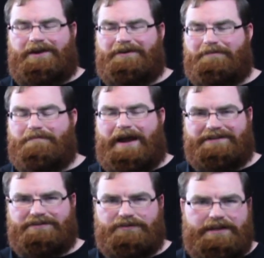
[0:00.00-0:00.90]

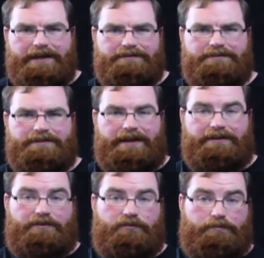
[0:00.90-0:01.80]
massively, and they had
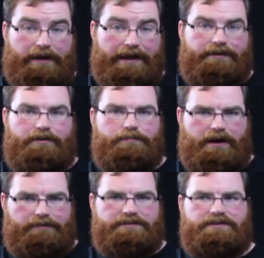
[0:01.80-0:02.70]
Elven backup,
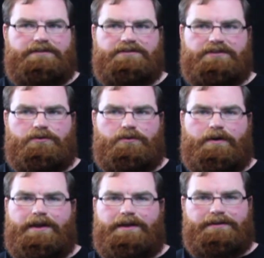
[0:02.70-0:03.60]
obviously, so
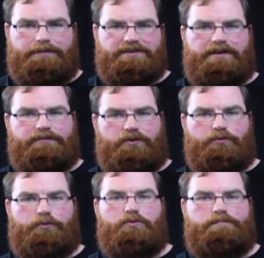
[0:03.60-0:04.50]
that was kind of a
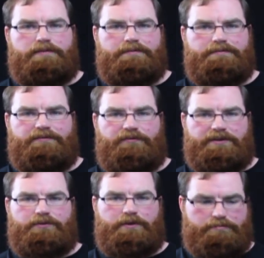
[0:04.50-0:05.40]
group
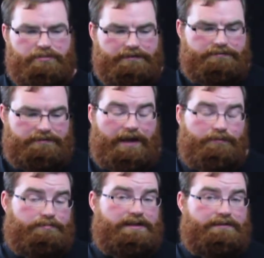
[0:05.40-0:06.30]
victory. But that
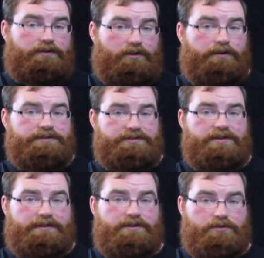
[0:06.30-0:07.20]
would be the largest
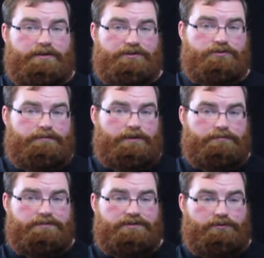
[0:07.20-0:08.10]
thing that you can attribute
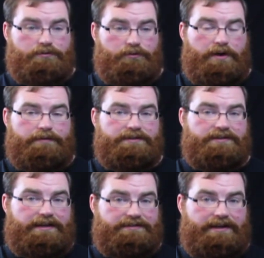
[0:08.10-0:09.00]
to the Ravens,
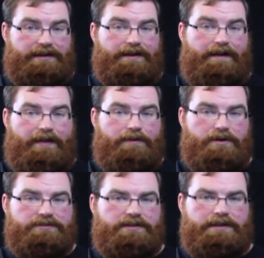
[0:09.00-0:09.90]
as they
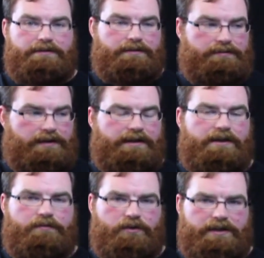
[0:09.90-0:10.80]
mostly
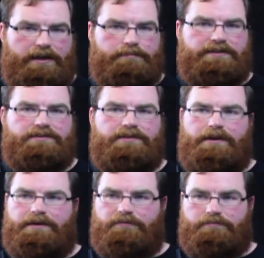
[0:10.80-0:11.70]
knocking over encampments,
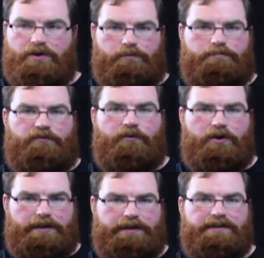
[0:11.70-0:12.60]
you know,
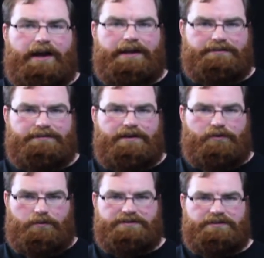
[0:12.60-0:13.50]
falling a Titan
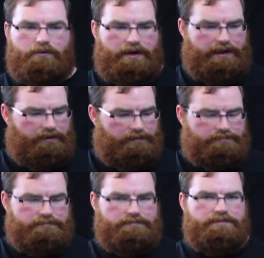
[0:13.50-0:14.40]
every once in a while.
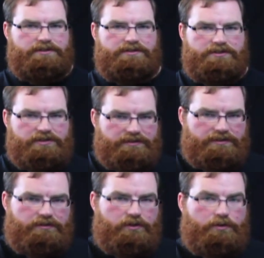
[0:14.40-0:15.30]
Just
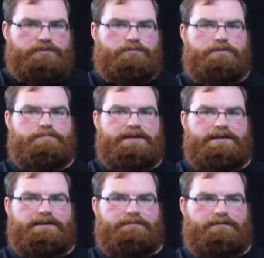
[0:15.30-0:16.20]
those would
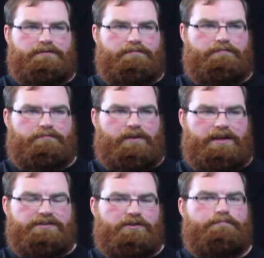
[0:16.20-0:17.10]
be
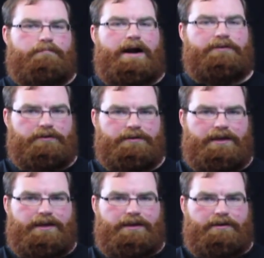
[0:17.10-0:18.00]
considered minor.
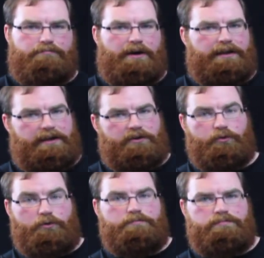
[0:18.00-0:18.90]
by like
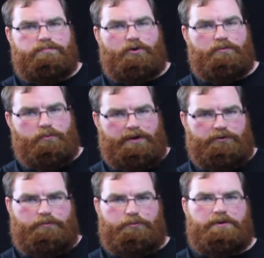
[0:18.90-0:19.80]
group 1,
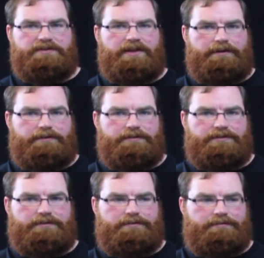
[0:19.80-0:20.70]
group 3
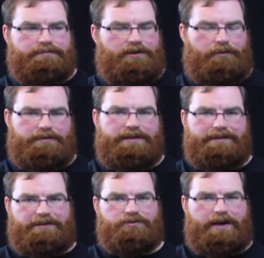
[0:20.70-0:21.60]
standards. You know,
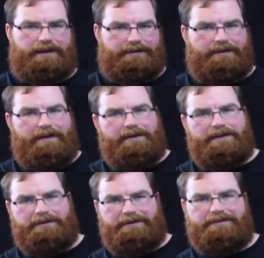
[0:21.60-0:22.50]
killing a dragon,
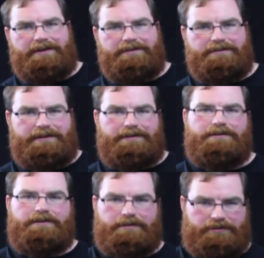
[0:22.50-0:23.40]
killing a Titan elite,
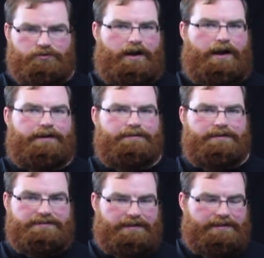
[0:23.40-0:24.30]
killing Drakh,
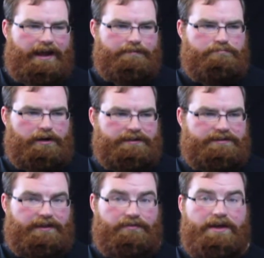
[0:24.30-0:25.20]
things like that. But
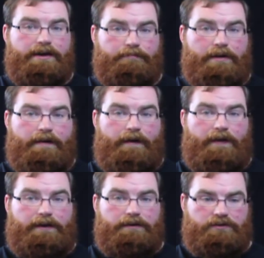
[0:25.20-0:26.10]
to them,
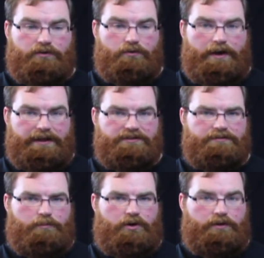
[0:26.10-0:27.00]
to a
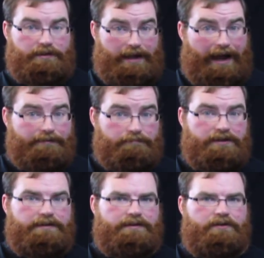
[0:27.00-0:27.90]
small, not
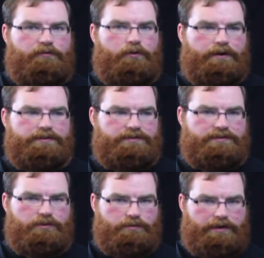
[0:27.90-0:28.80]
military force,
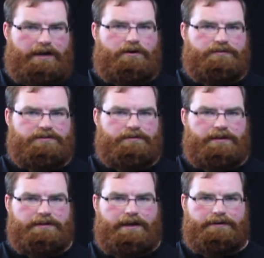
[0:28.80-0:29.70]
to knock over something
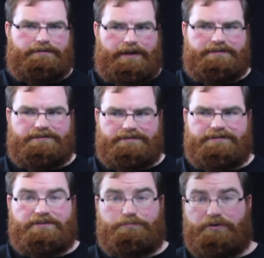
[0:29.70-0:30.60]
like that, that's
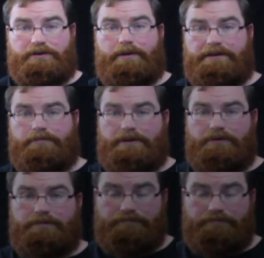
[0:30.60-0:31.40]
pretty monumental.